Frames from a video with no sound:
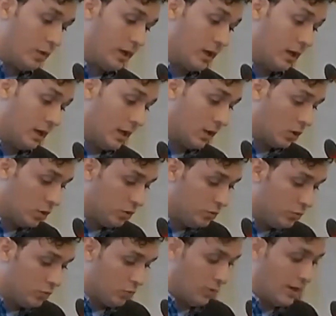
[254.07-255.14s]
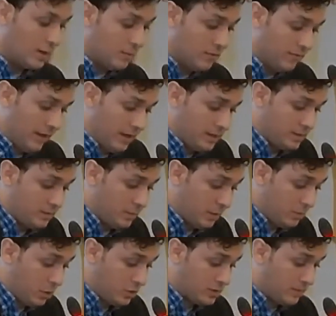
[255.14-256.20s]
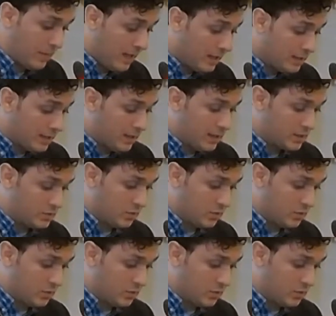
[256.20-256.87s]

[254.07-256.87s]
We include random effects by municipality and